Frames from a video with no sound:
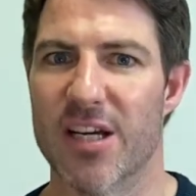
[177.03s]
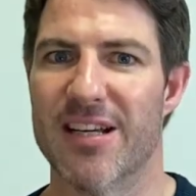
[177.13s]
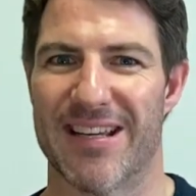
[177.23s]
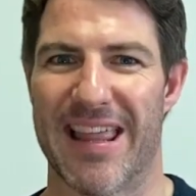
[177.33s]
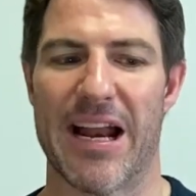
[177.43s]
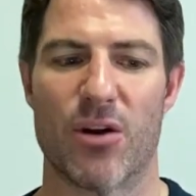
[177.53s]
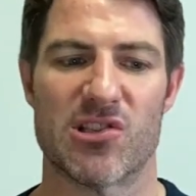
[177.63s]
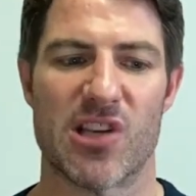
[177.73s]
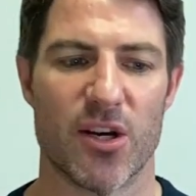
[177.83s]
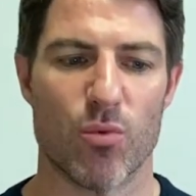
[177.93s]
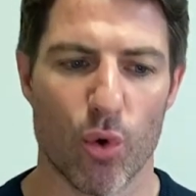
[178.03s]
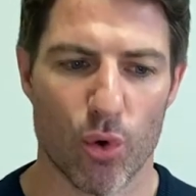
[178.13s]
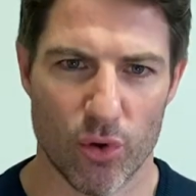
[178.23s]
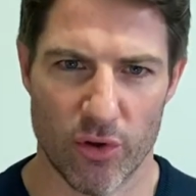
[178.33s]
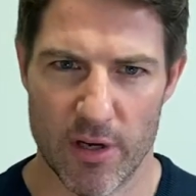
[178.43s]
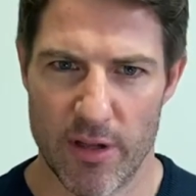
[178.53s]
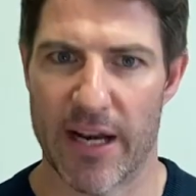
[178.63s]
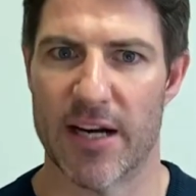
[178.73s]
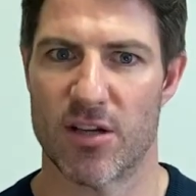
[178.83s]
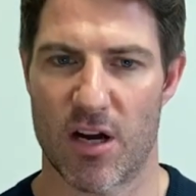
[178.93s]
to that outside world that
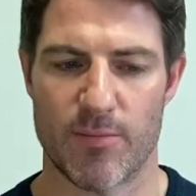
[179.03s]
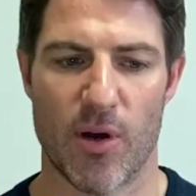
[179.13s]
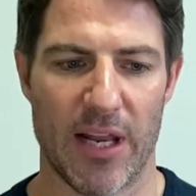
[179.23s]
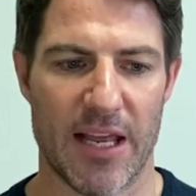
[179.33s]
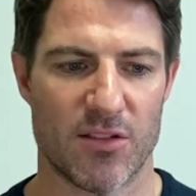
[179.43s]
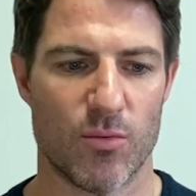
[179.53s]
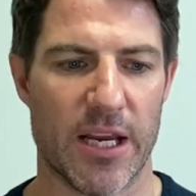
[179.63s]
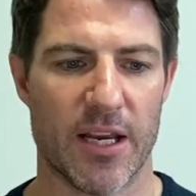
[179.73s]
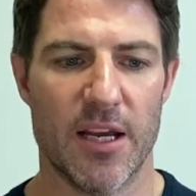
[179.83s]
I talked about last week.